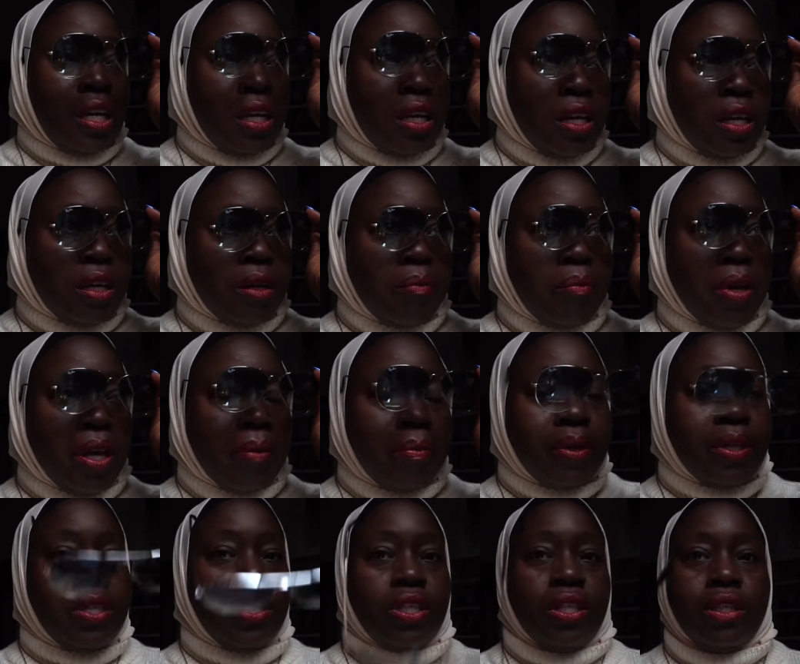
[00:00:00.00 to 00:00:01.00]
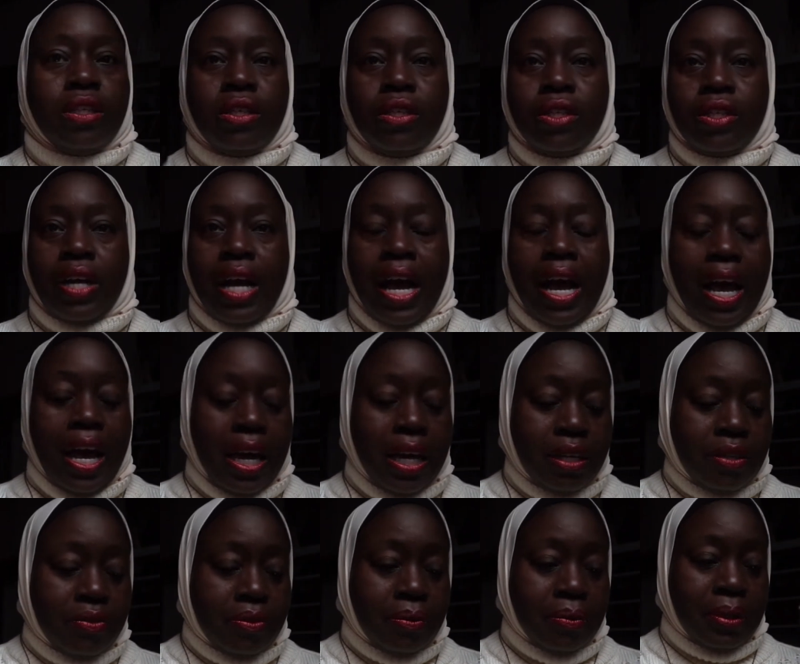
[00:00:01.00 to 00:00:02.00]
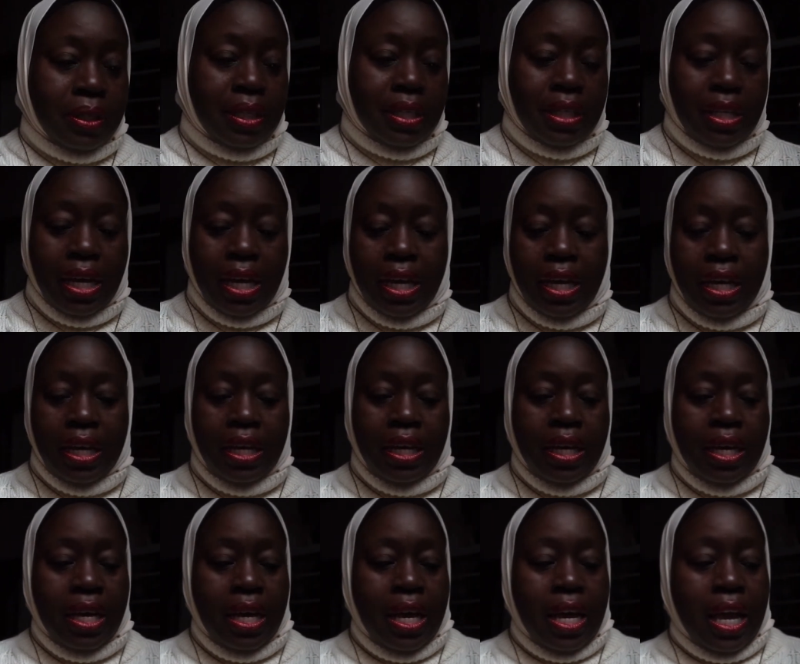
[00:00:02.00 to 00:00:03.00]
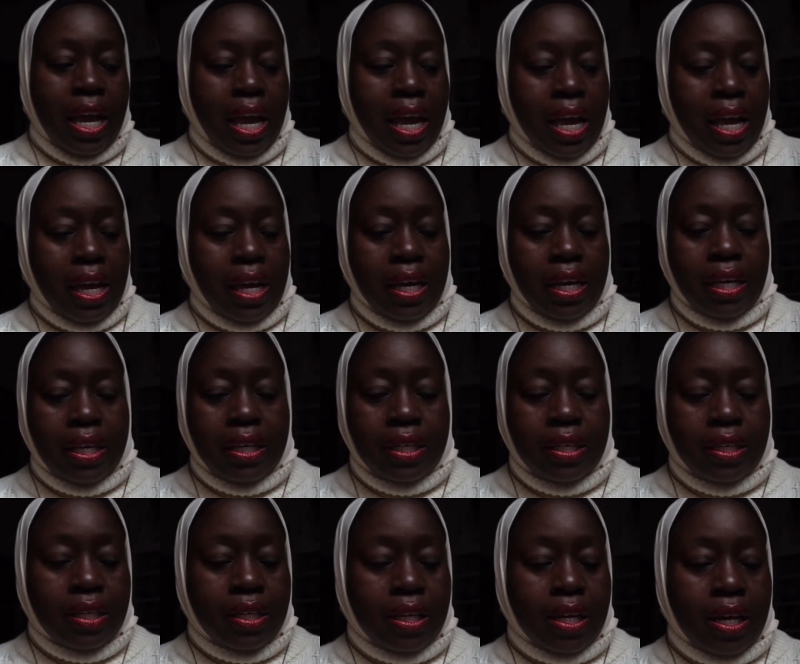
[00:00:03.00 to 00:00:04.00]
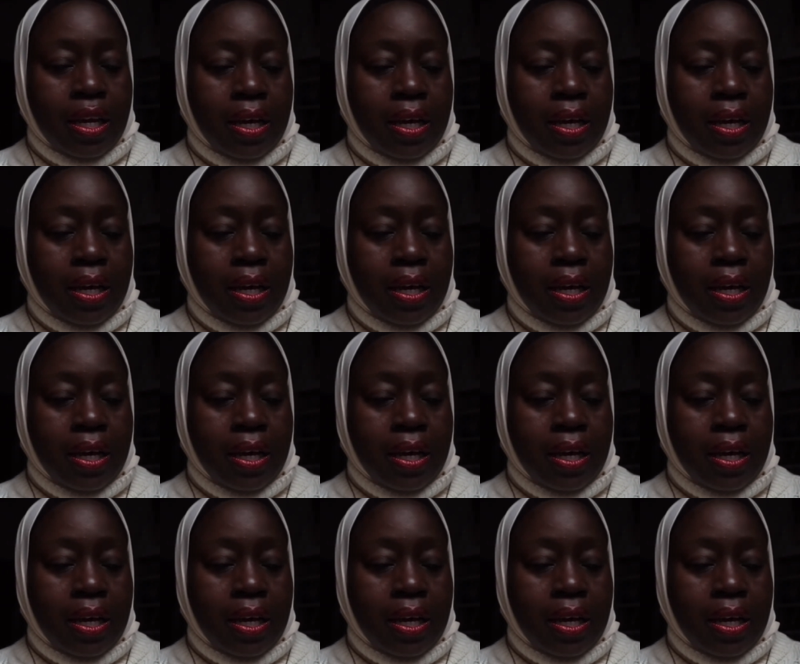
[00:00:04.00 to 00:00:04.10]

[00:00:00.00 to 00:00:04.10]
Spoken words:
you know, be able to shield your eyes from the sun. And